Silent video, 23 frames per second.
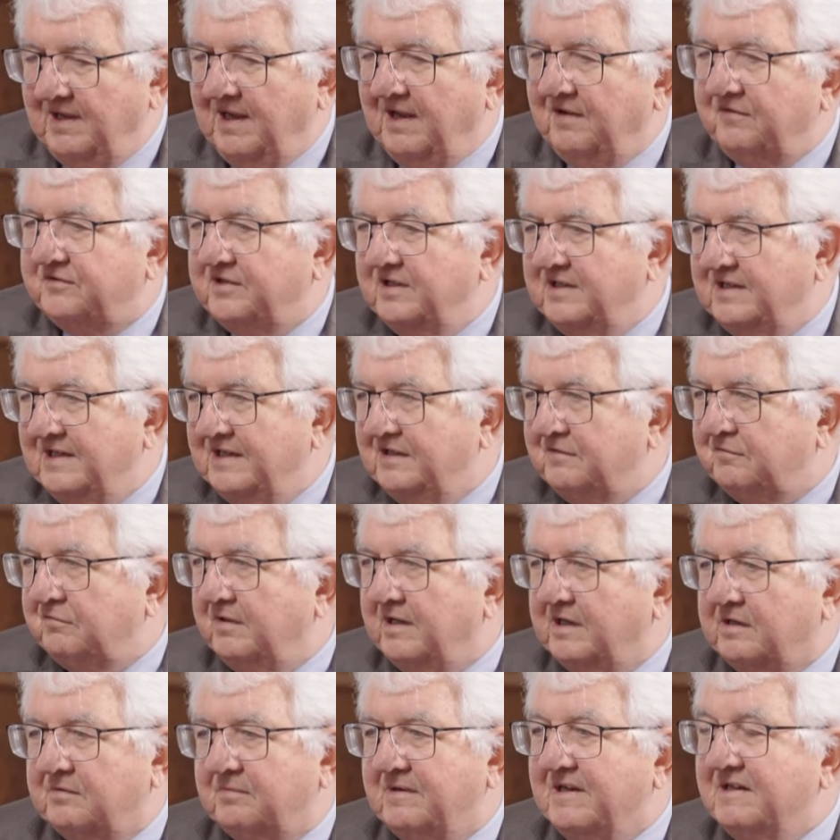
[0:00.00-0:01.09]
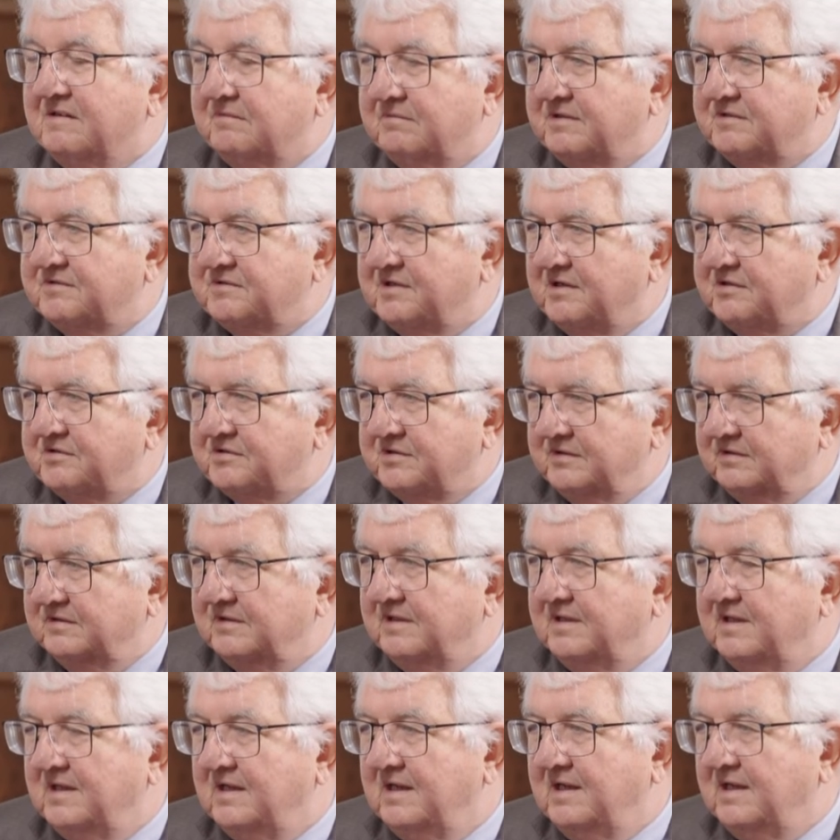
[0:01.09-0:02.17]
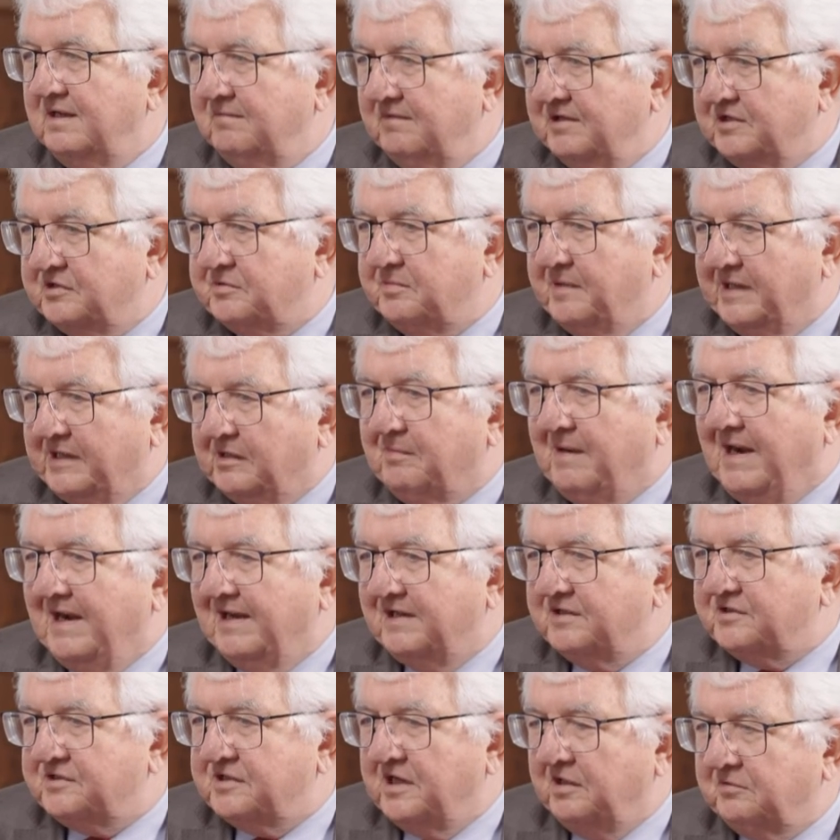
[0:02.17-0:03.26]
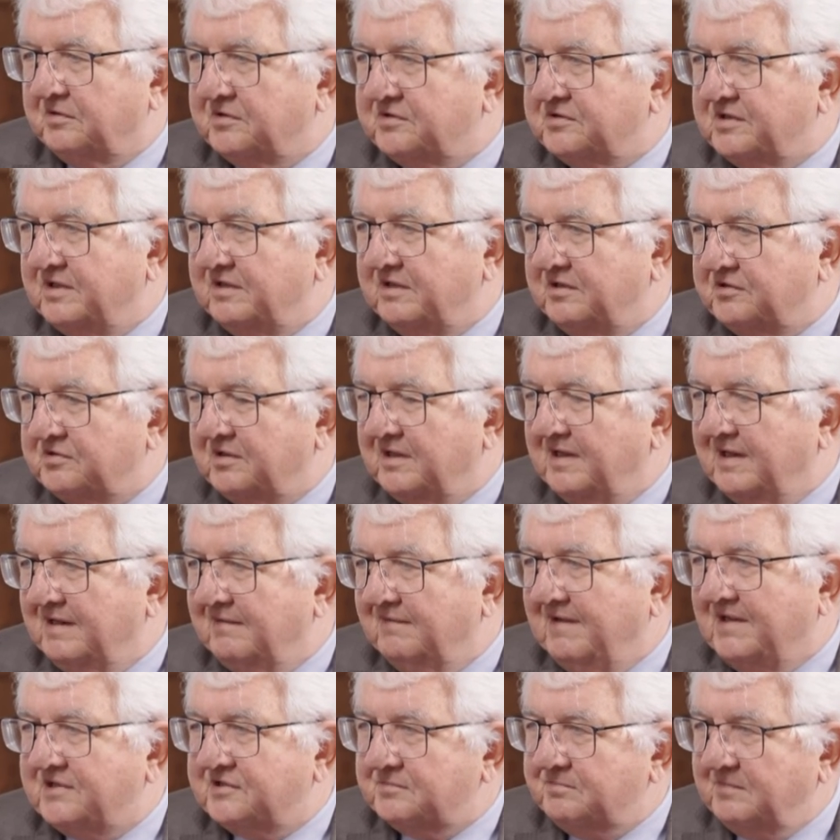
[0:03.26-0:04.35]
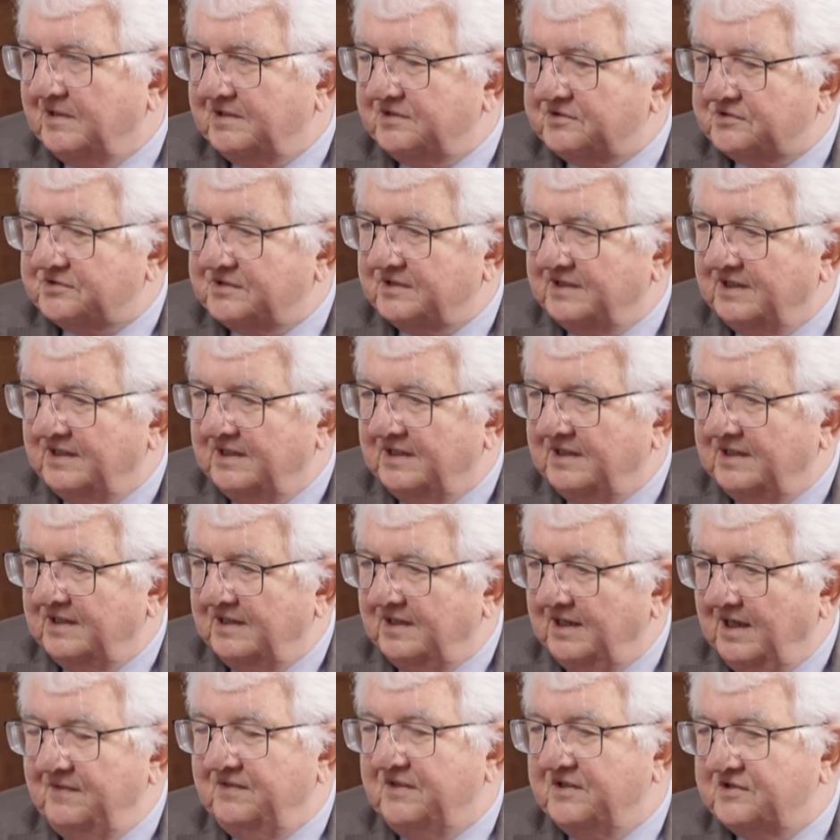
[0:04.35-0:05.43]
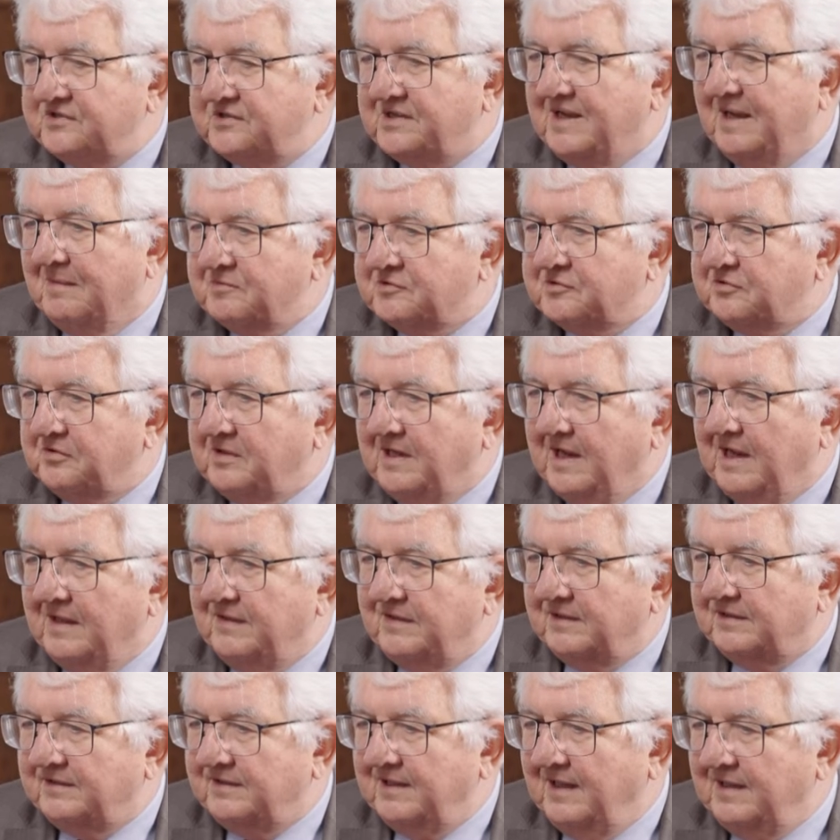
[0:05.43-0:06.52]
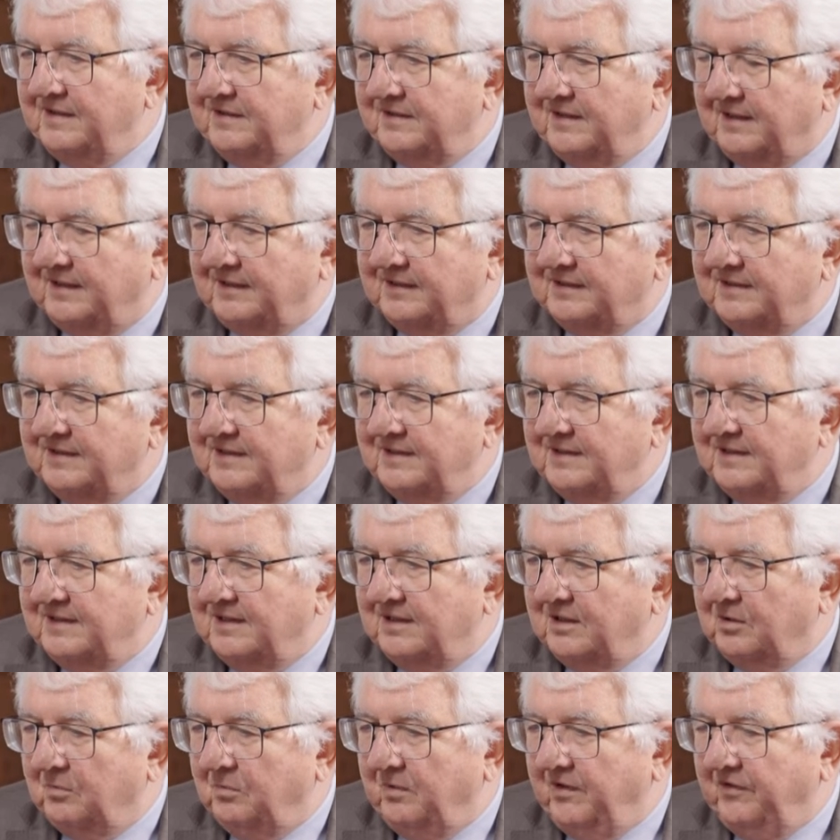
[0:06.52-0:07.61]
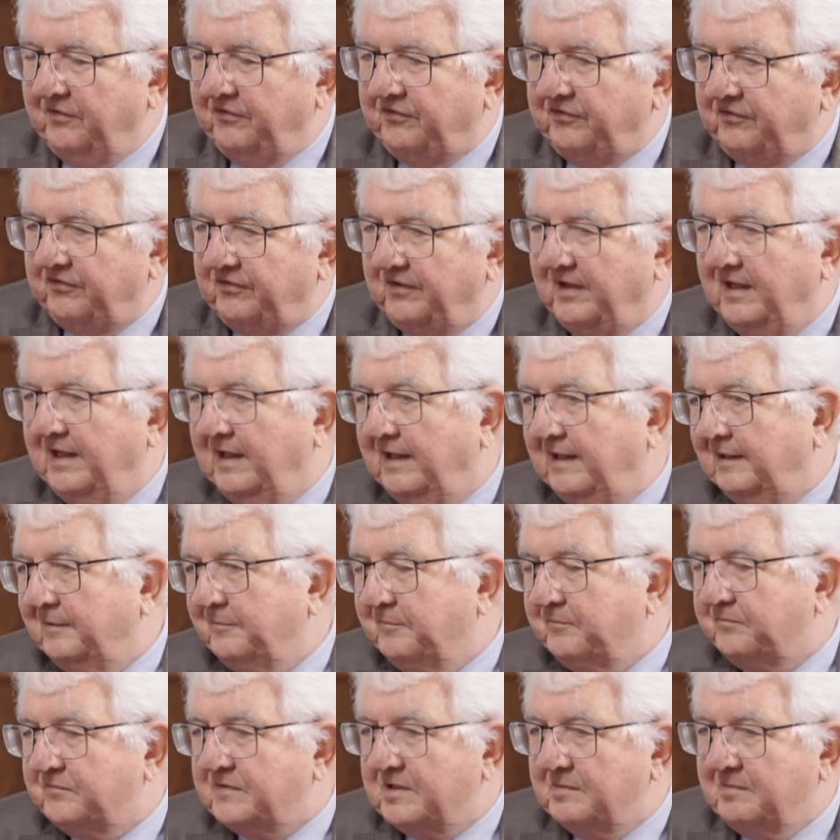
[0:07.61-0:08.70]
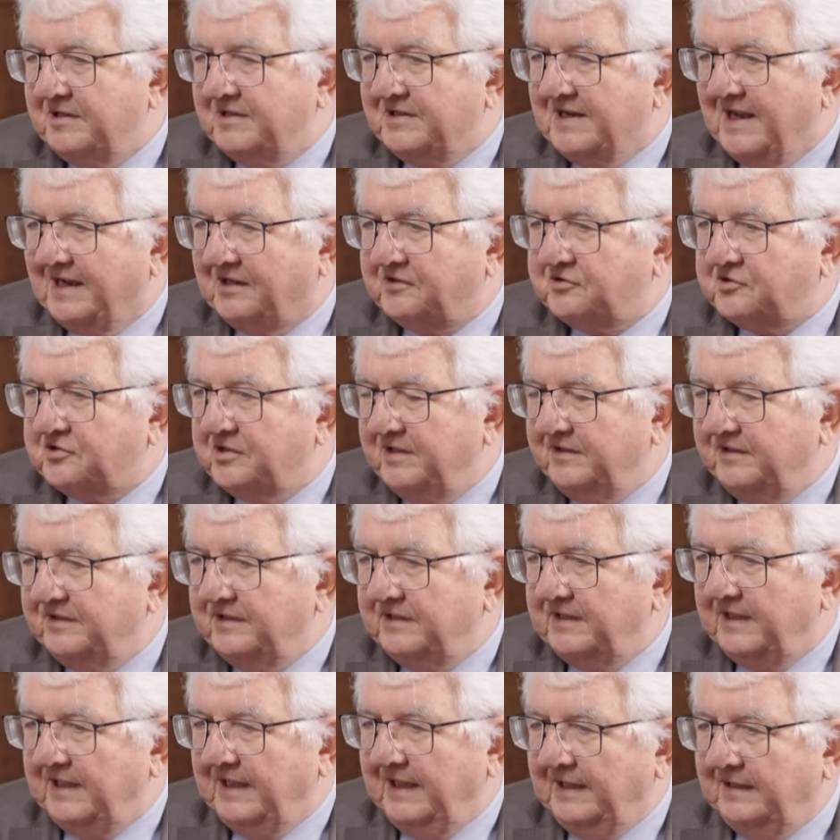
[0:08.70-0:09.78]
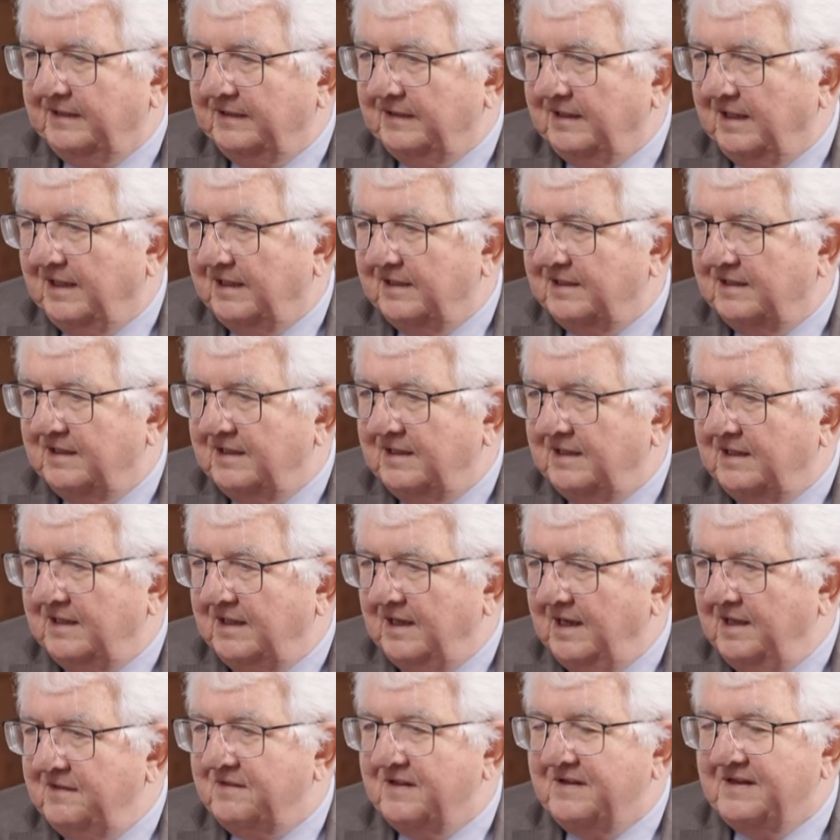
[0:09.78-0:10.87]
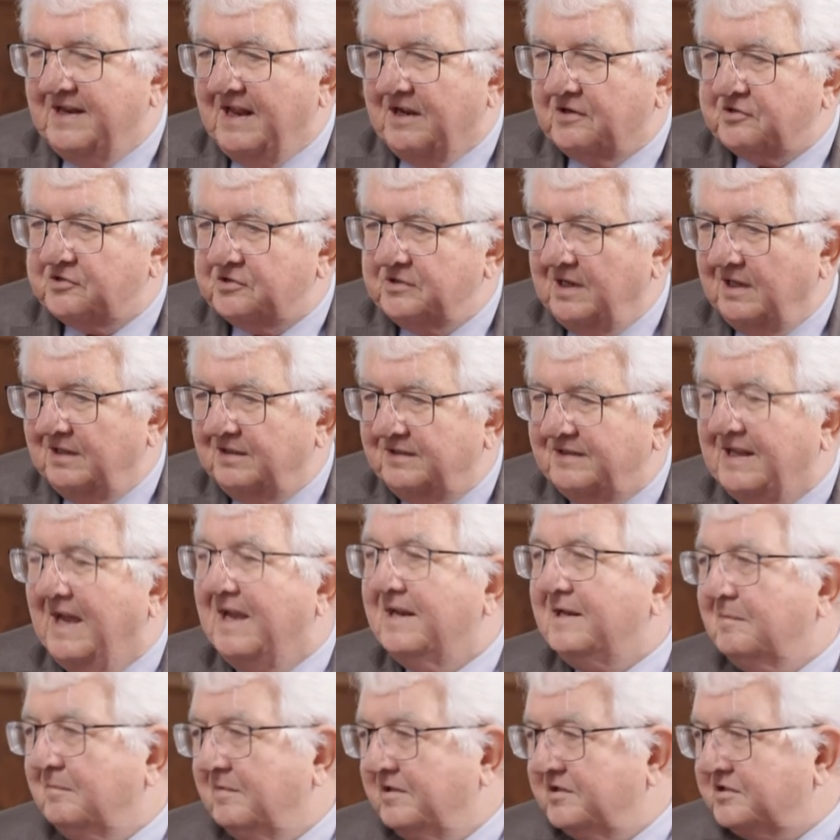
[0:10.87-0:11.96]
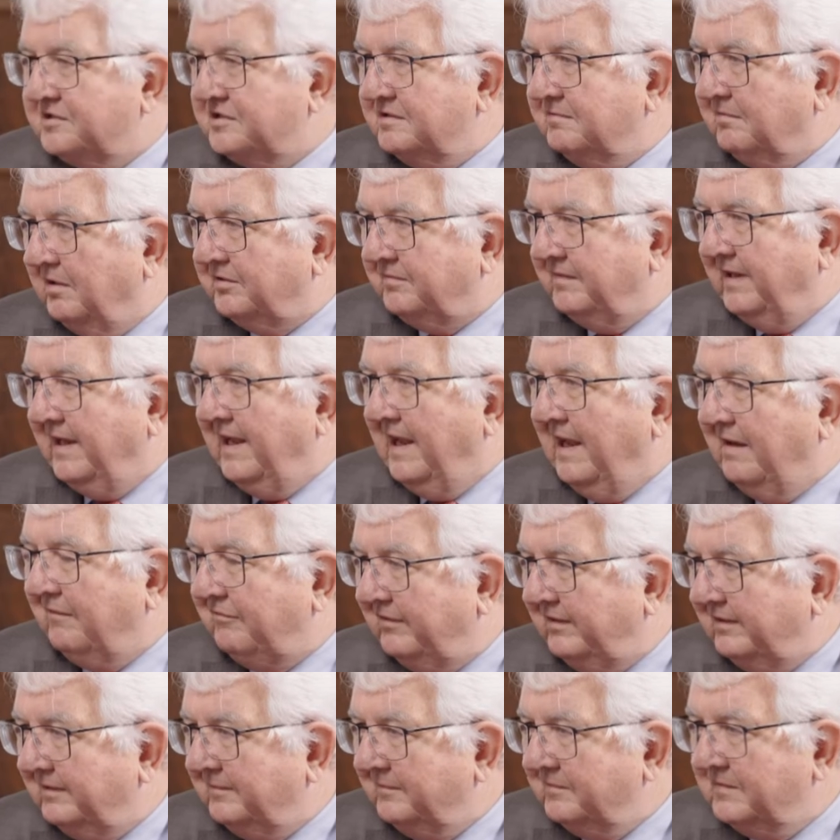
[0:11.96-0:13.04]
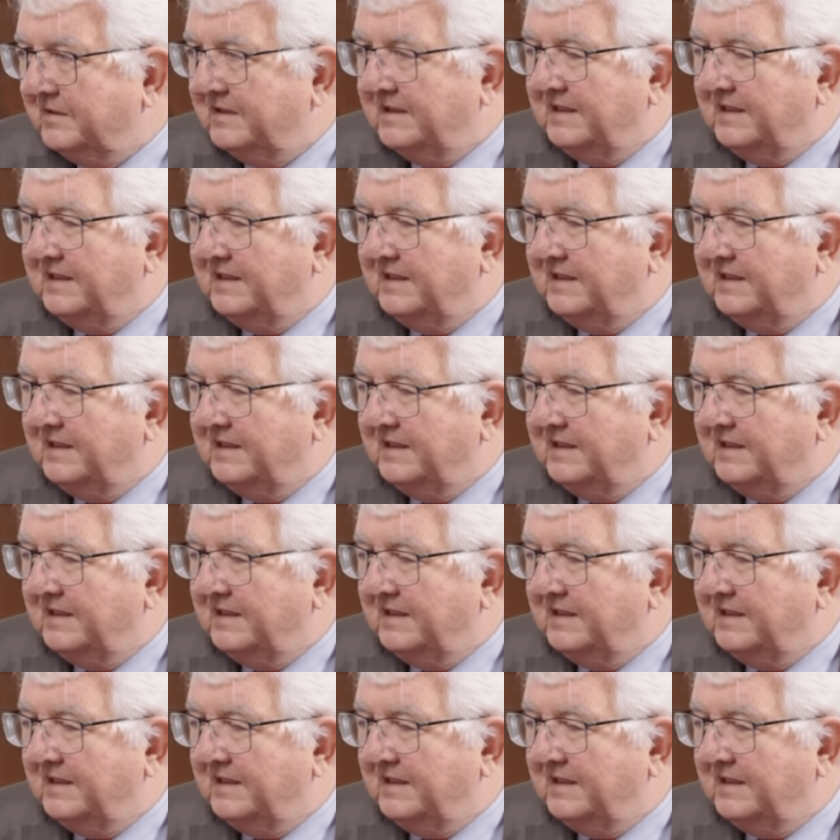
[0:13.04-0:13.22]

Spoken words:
we have the need for a green transition, which requires all those additional investments. And this comes together then with a reduction in the national dynamism, what we have here.